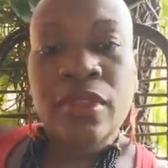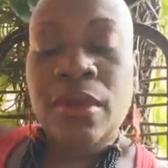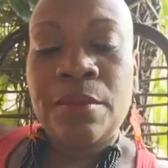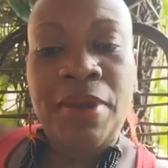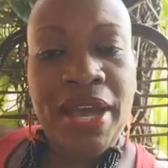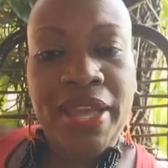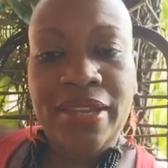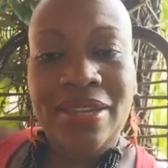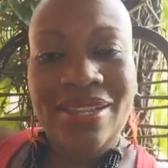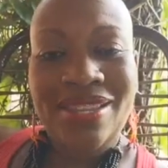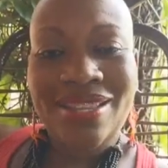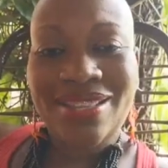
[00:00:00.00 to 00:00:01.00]
But
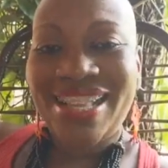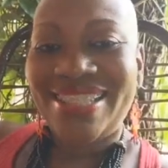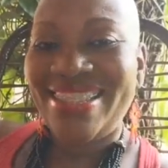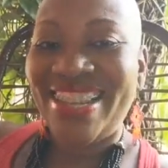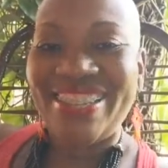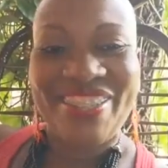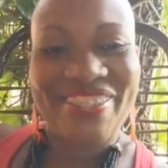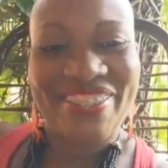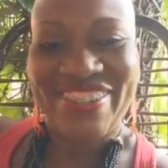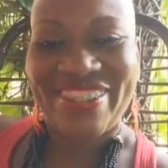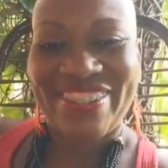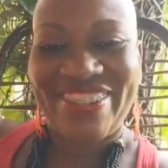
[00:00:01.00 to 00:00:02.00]
that's not
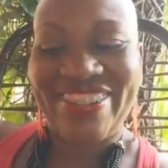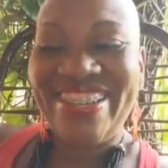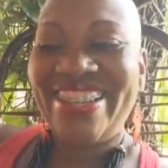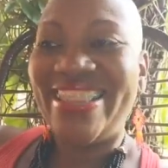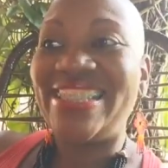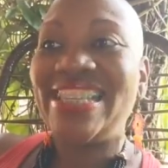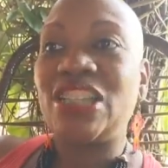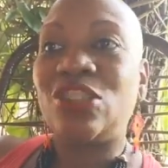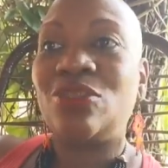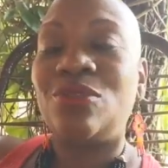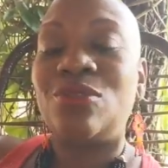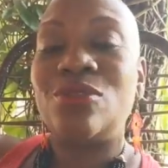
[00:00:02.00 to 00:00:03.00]
true. That's not
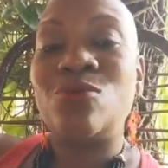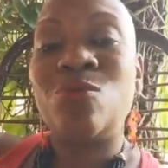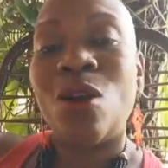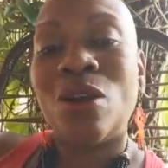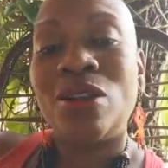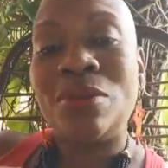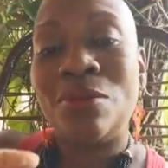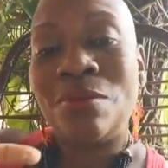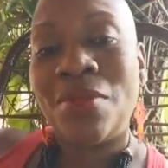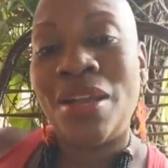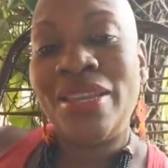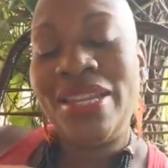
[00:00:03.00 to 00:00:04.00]
true.
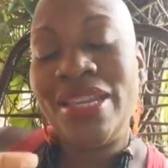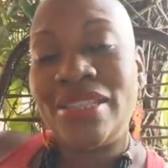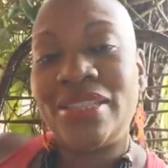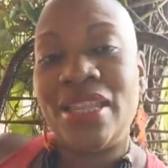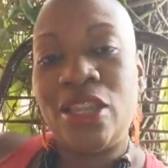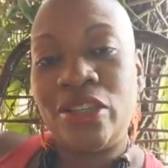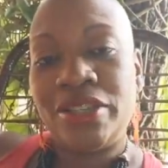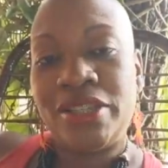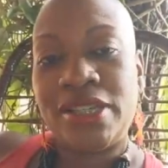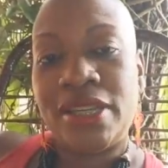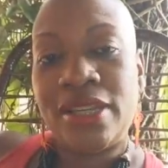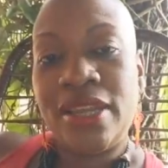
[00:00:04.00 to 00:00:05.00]
Money is
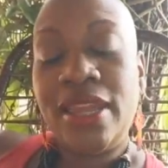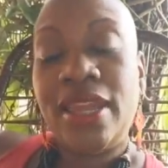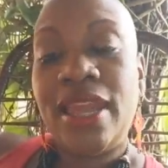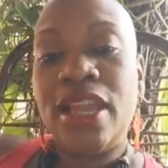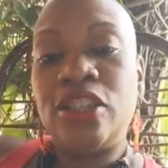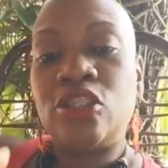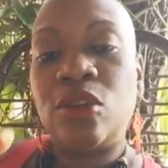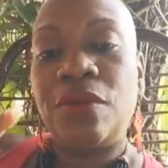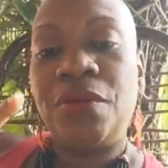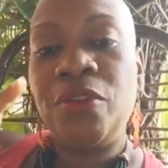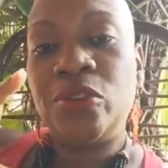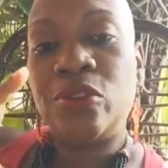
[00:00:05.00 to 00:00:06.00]
energy. And so
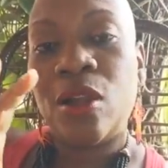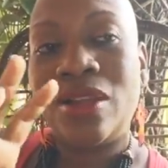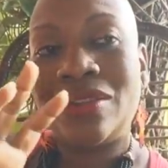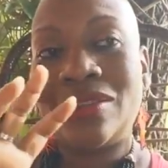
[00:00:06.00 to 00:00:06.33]
if you start